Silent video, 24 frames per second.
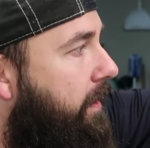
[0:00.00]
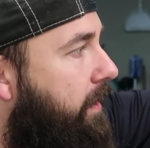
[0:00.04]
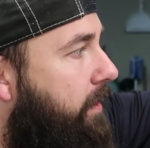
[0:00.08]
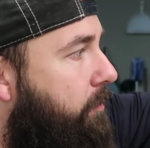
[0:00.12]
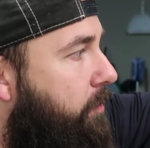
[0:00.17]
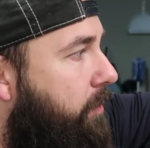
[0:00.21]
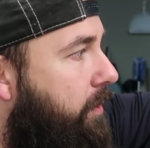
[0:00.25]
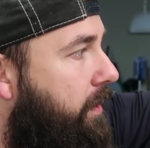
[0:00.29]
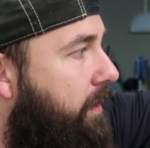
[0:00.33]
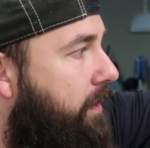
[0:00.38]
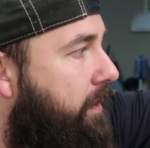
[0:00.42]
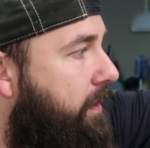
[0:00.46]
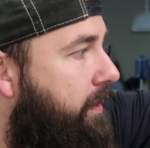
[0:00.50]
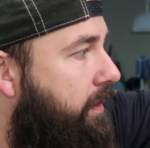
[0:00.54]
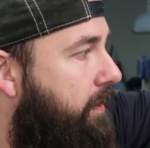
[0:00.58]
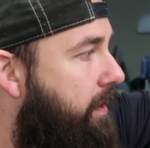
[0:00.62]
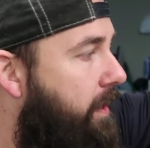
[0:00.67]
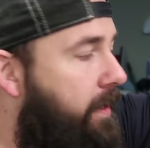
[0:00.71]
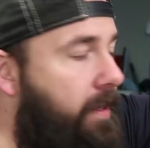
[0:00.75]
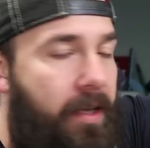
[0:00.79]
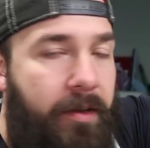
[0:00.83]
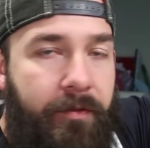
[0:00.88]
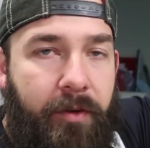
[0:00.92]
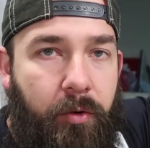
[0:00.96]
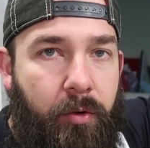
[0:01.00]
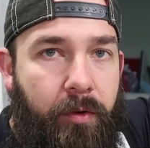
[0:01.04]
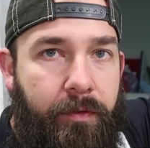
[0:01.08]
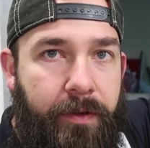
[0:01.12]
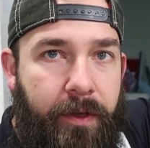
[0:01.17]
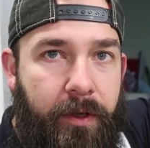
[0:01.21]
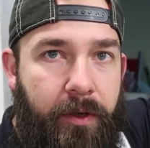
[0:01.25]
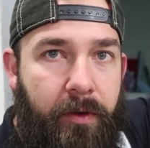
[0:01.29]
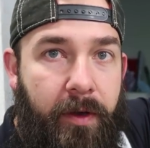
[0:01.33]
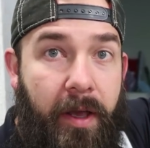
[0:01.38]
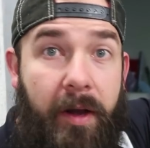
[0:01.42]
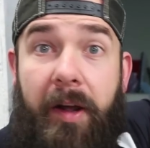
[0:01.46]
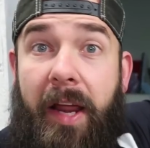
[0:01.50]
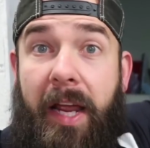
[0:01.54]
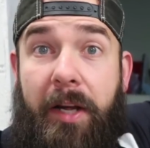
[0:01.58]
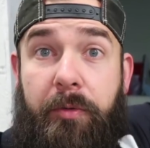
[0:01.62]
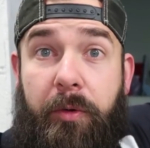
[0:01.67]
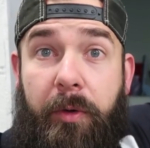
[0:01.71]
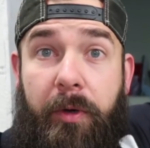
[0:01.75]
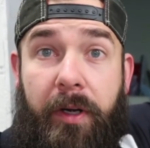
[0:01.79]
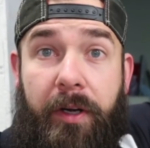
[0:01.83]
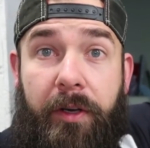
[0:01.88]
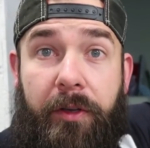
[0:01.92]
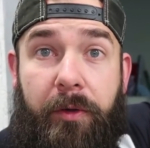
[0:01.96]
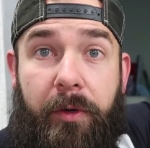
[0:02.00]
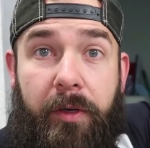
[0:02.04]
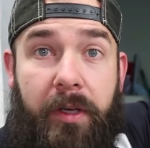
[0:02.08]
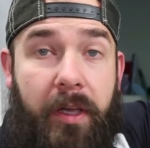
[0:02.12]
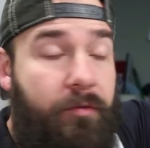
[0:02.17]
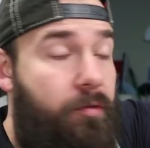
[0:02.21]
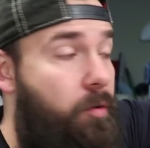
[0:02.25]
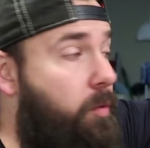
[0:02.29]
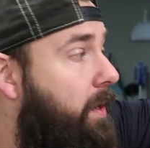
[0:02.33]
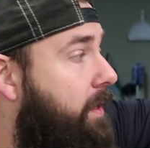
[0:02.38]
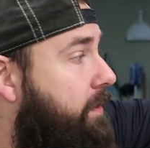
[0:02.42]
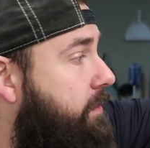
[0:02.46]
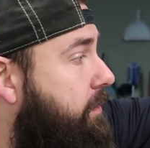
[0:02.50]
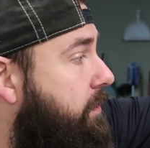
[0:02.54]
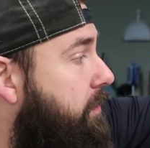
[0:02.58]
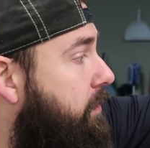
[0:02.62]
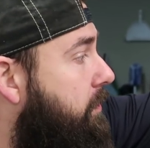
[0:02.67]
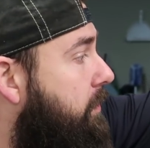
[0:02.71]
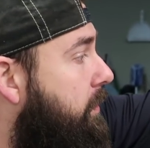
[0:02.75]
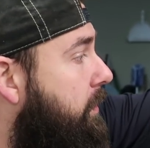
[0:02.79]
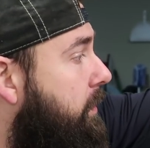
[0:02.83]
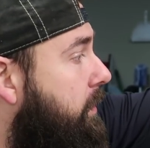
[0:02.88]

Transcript: and we're gonna kinda give it a review, and actually we're gonna do a giveaway too.